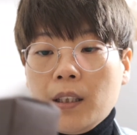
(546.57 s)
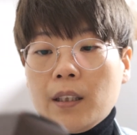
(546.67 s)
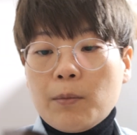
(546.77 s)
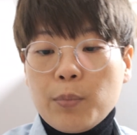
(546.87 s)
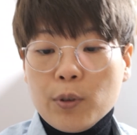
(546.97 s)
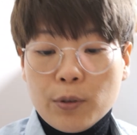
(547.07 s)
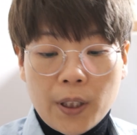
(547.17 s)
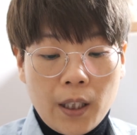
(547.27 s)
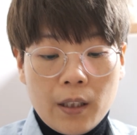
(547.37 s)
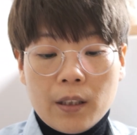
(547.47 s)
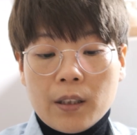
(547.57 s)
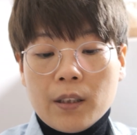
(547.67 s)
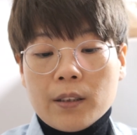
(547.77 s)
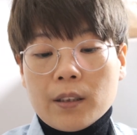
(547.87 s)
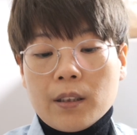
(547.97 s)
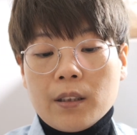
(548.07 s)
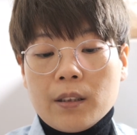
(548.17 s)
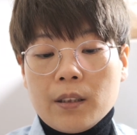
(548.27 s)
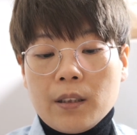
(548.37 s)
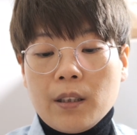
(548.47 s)
the blue color.
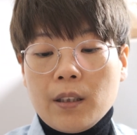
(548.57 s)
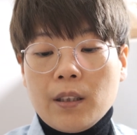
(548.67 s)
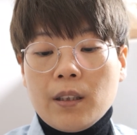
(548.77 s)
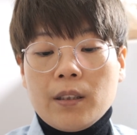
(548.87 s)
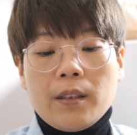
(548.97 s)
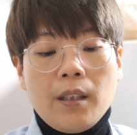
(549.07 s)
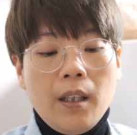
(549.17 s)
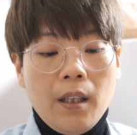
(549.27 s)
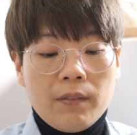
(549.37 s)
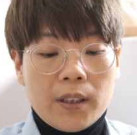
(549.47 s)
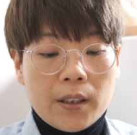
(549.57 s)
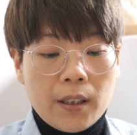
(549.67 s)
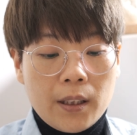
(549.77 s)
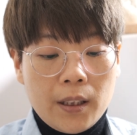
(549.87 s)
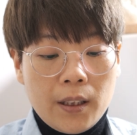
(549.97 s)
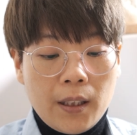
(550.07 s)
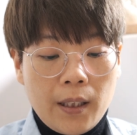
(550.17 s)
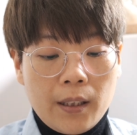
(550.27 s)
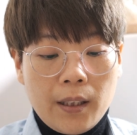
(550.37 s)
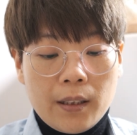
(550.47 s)
Evidently,
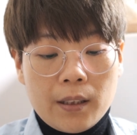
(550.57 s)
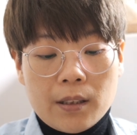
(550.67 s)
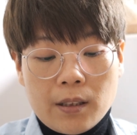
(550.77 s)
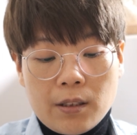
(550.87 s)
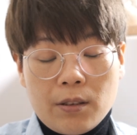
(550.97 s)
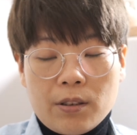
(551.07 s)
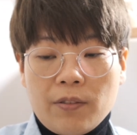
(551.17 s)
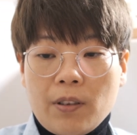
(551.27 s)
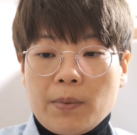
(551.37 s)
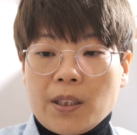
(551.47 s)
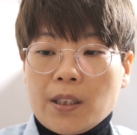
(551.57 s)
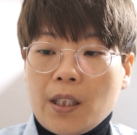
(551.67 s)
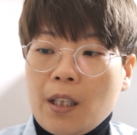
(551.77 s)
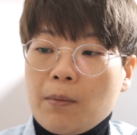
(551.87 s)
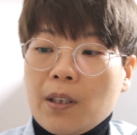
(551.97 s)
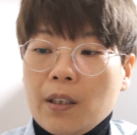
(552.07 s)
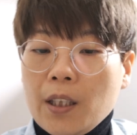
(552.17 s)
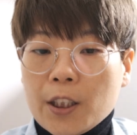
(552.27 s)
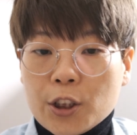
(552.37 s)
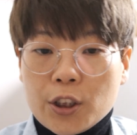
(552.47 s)
I think this is also from the same
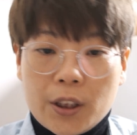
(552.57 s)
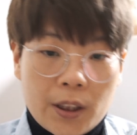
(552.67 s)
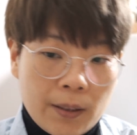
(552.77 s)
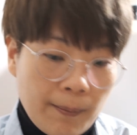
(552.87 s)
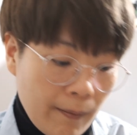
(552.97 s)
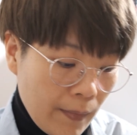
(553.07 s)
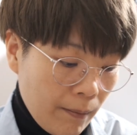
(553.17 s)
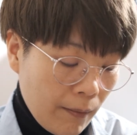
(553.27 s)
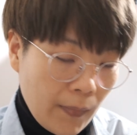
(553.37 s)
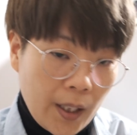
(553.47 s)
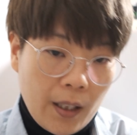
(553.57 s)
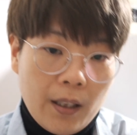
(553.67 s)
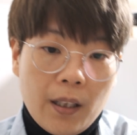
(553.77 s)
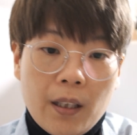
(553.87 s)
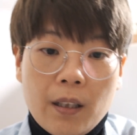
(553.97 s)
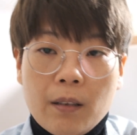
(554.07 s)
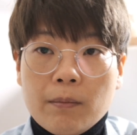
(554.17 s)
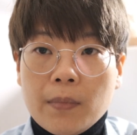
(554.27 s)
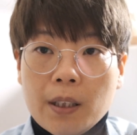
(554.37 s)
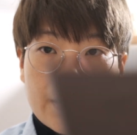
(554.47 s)
collection
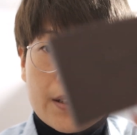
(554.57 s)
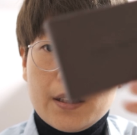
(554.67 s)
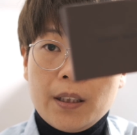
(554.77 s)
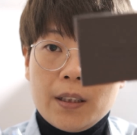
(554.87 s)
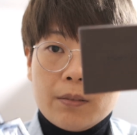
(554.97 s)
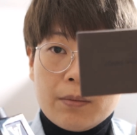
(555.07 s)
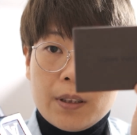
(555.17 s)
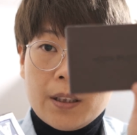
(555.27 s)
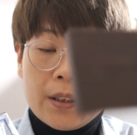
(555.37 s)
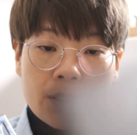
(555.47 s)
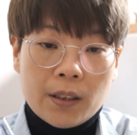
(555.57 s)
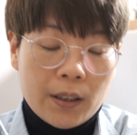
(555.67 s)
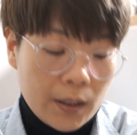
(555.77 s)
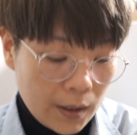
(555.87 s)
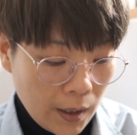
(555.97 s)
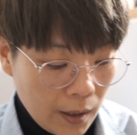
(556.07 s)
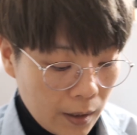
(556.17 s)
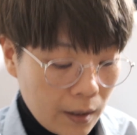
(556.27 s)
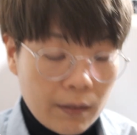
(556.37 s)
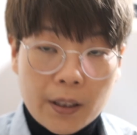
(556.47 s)
as these ones.
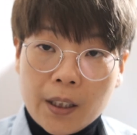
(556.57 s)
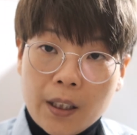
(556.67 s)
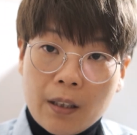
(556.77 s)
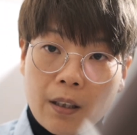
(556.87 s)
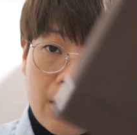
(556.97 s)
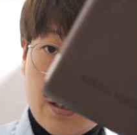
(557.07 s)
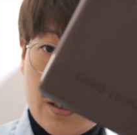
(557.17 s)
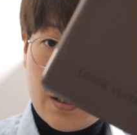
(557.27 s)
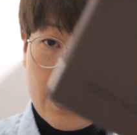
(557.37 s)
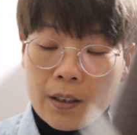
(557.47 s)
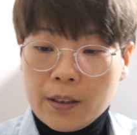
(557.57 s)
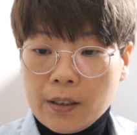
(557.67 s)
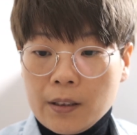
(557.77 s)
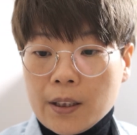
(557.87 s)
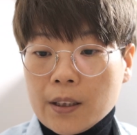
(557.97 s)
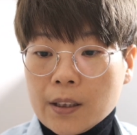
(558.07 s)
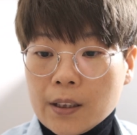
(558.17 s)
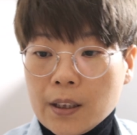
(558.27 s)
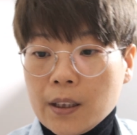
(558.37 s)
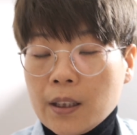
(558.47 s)
And the greeting card, as you can
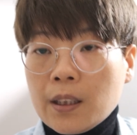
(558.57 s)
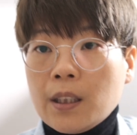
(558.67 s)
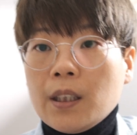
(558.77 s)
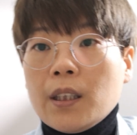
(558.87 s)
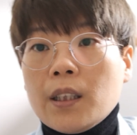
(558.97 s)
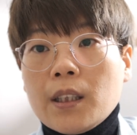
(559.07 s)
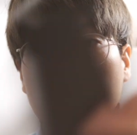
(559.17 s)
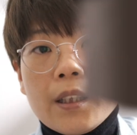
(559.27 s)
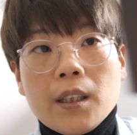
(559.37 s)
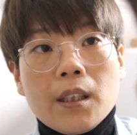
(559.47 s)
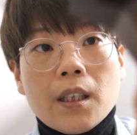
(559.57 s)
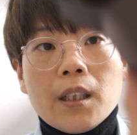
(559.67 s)
see, the